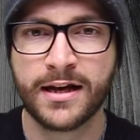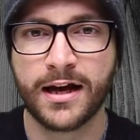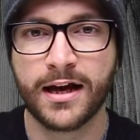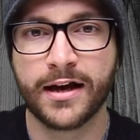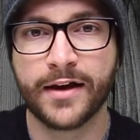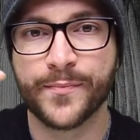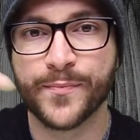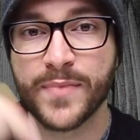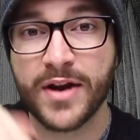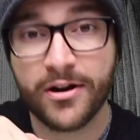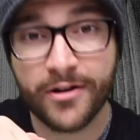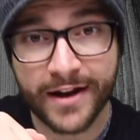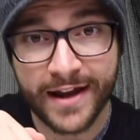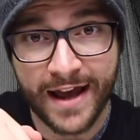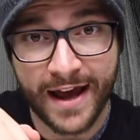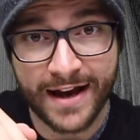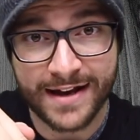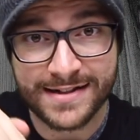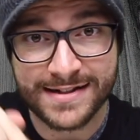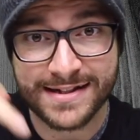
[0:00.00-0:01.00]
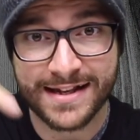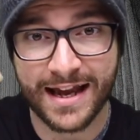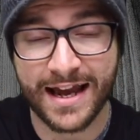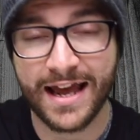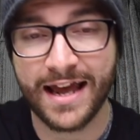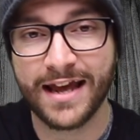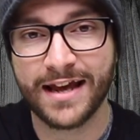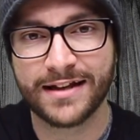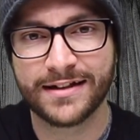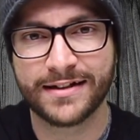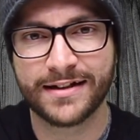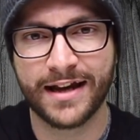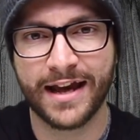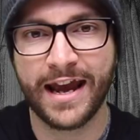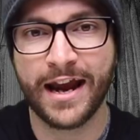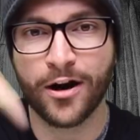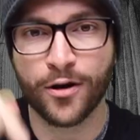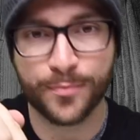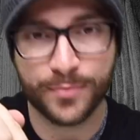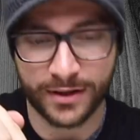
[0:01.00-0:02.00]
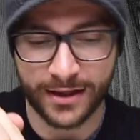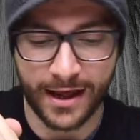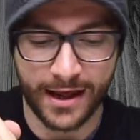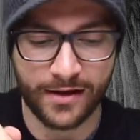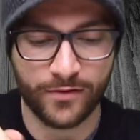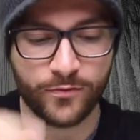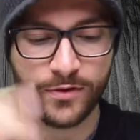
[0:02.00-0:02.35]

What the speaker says: Miracast and AirPlay,